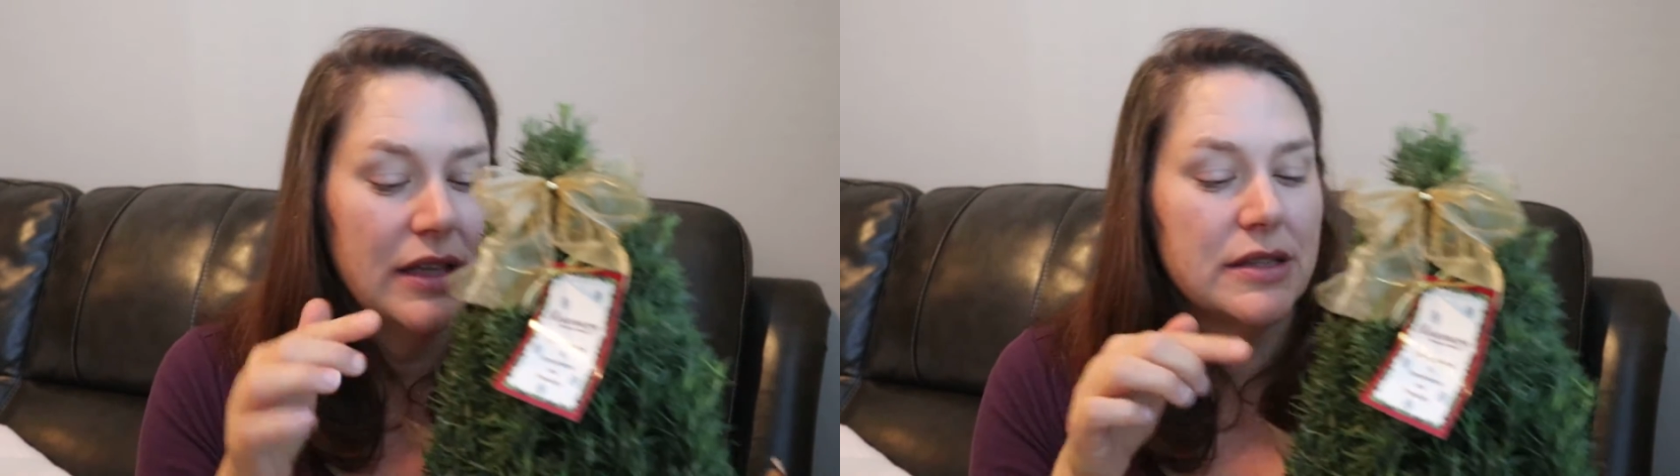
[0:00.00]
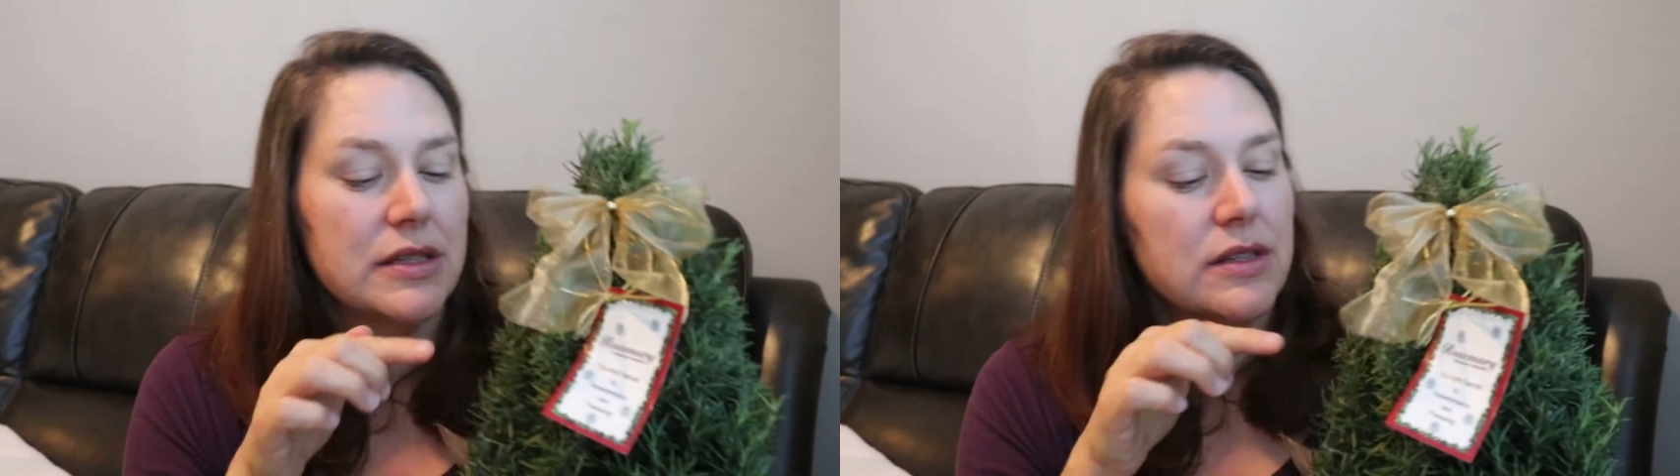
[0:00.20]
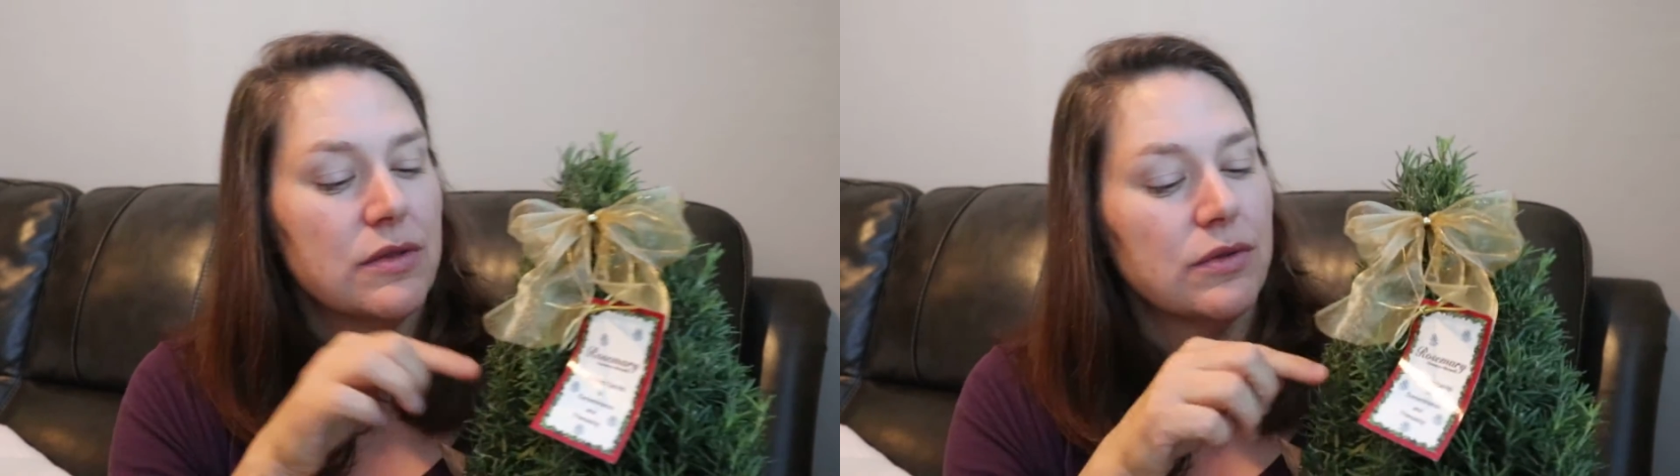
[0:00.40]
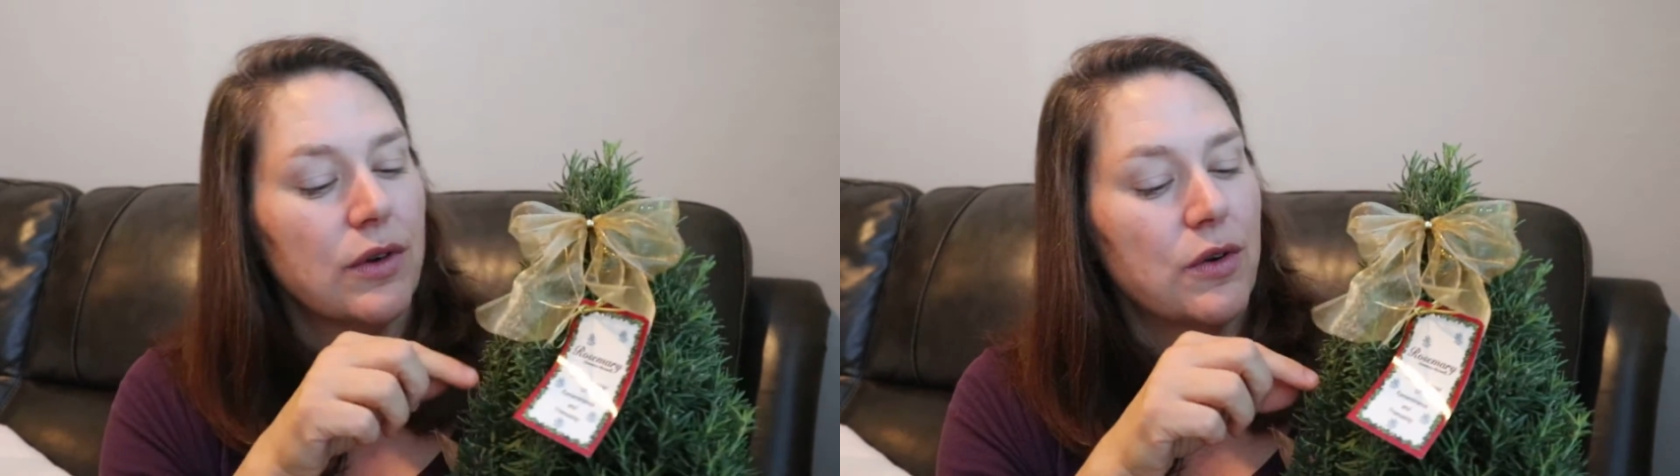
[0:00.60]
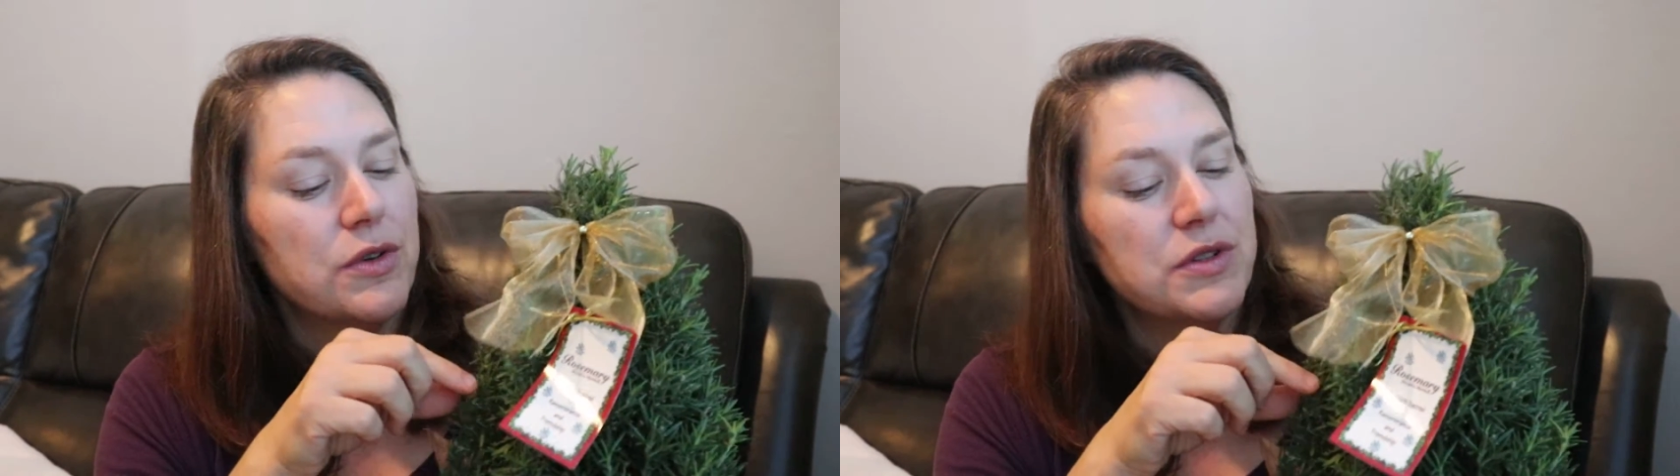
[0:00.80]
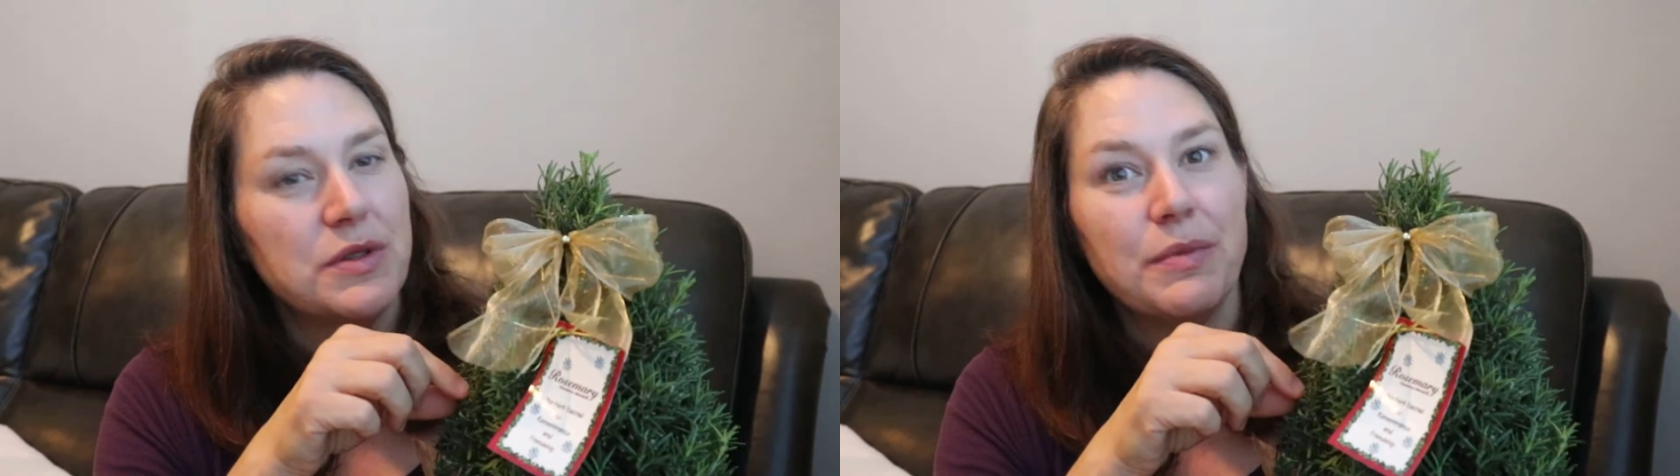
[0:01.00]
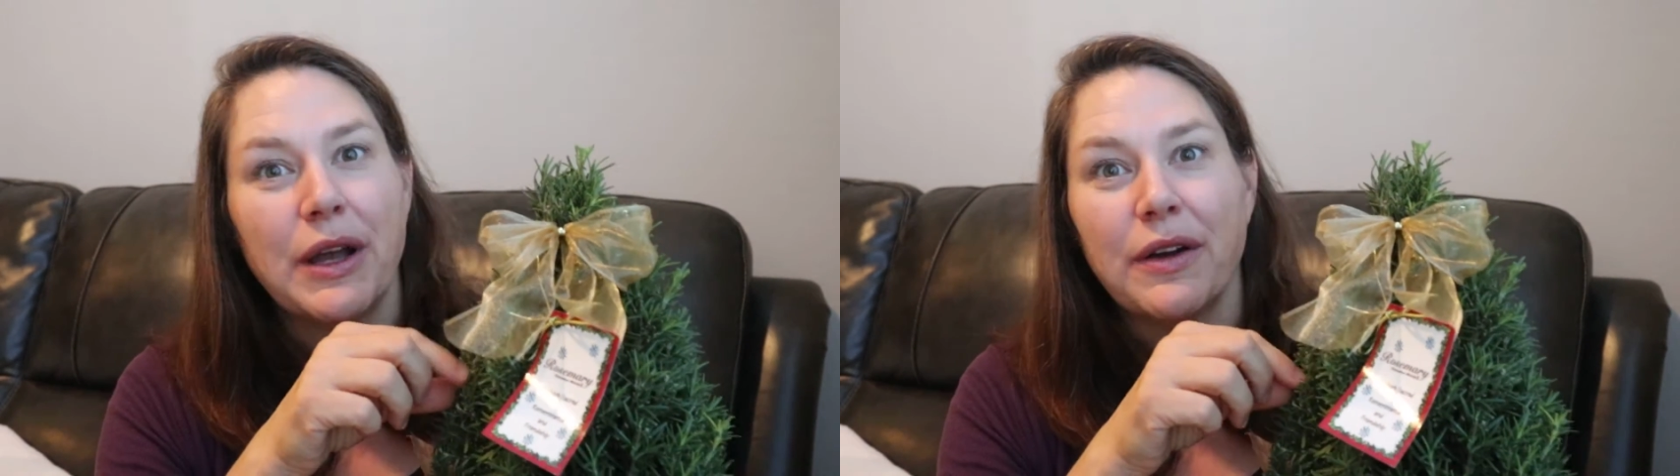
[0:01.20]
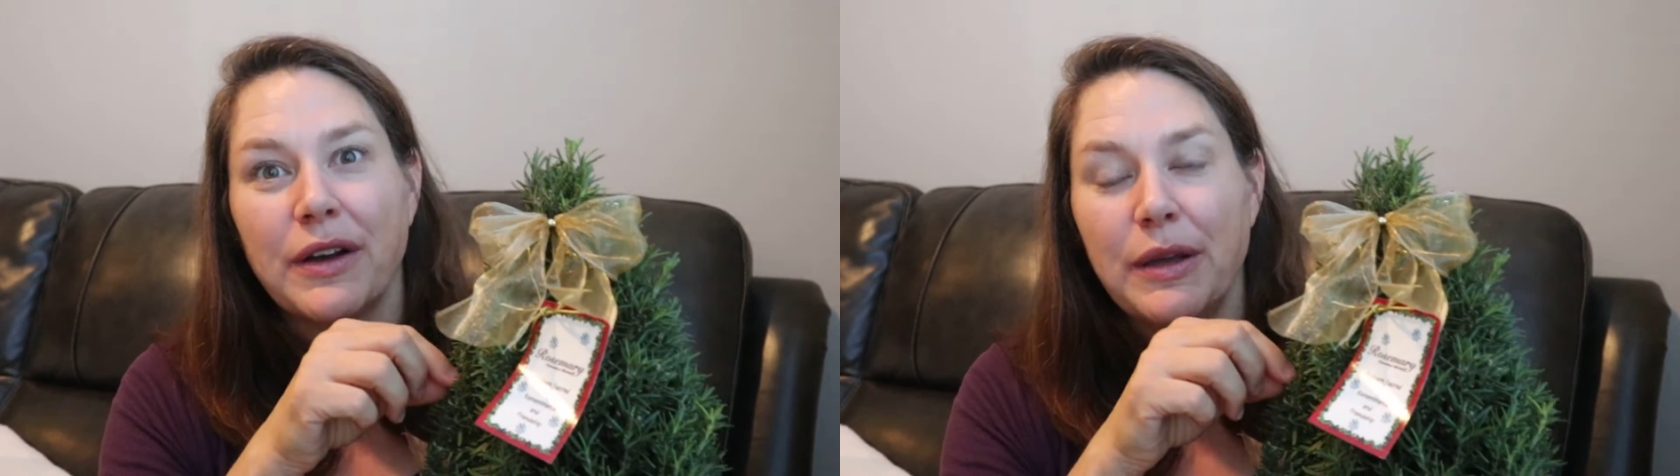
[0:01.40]
This is a
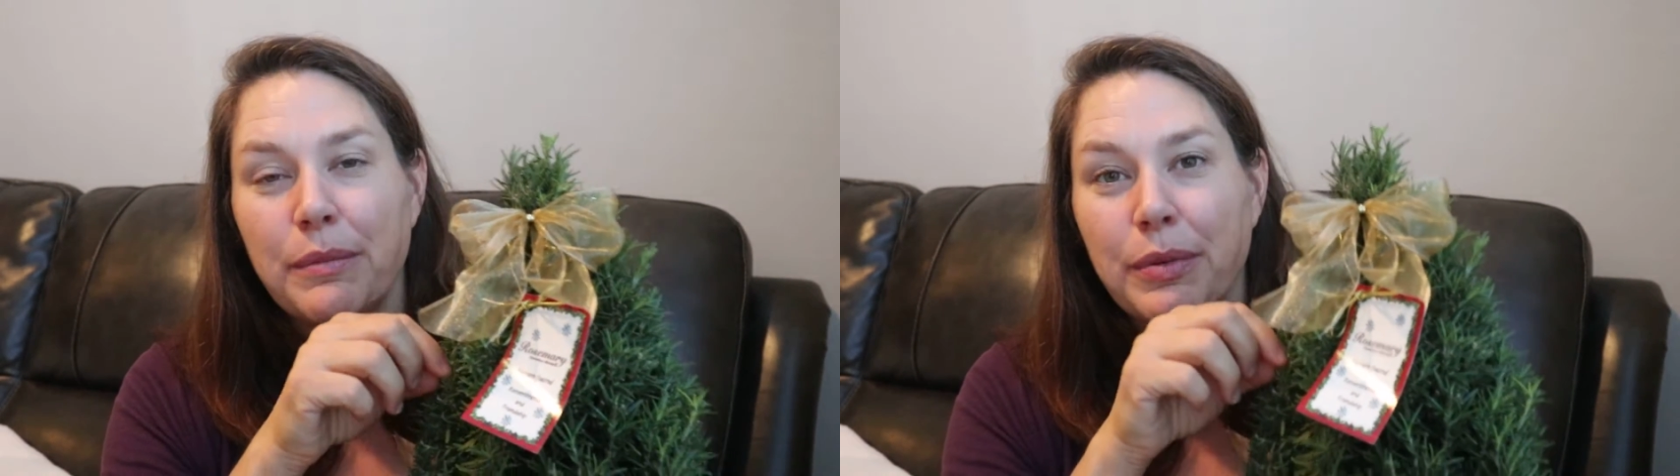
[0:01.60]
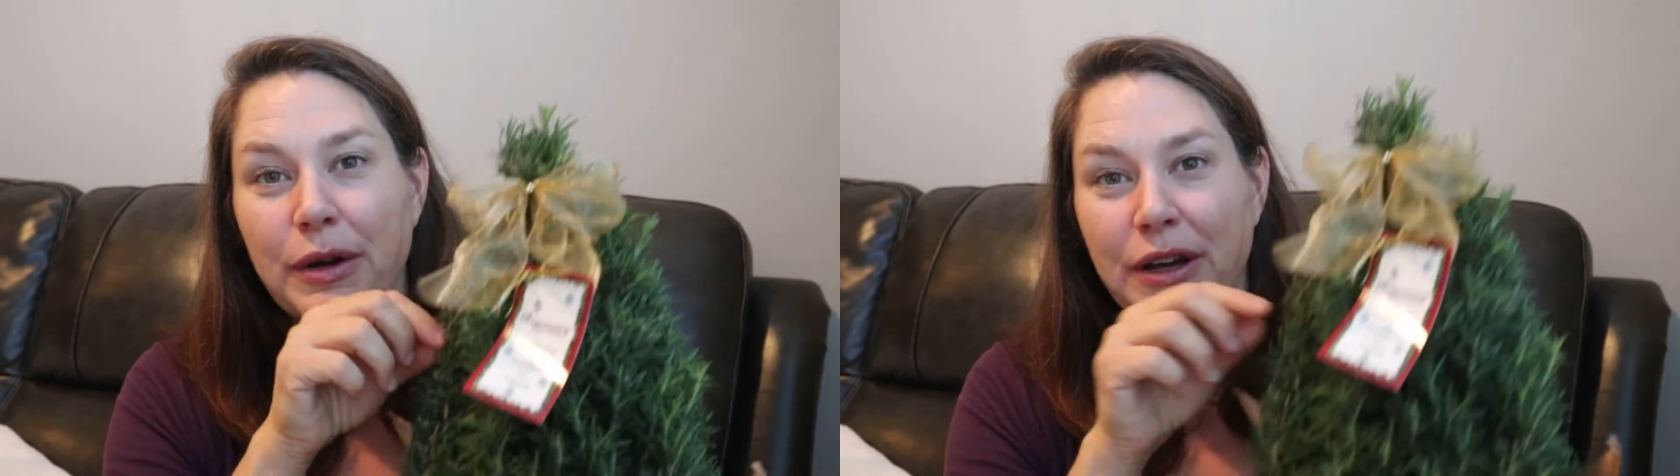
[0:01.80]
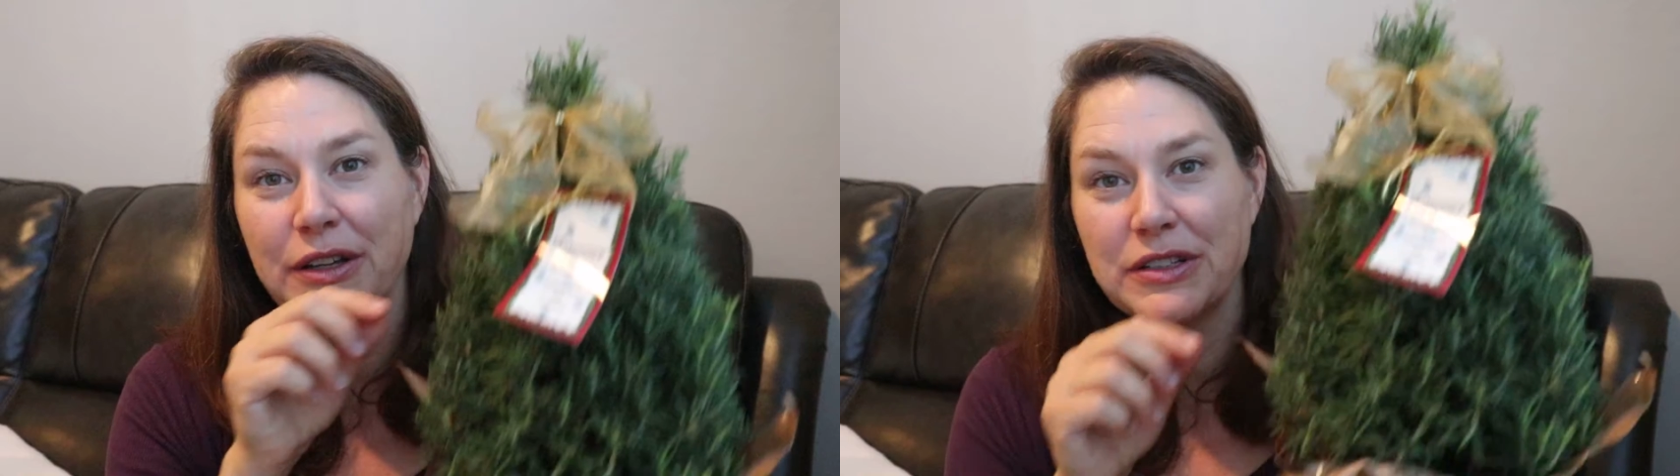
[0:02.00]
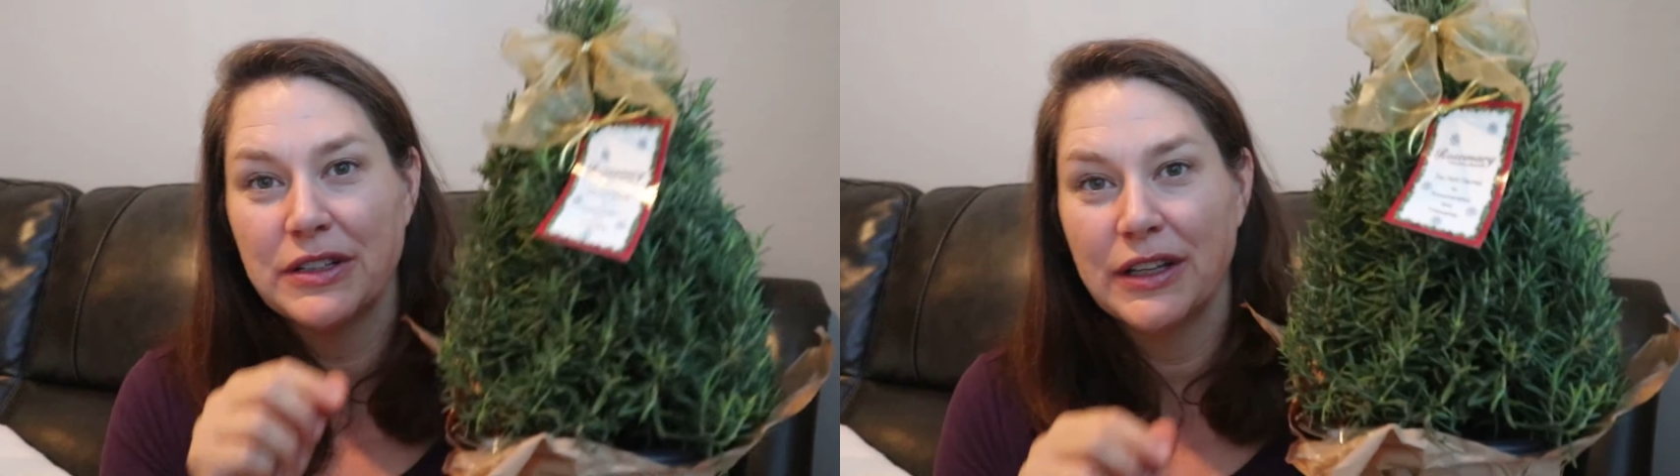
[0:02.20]
rosemary bush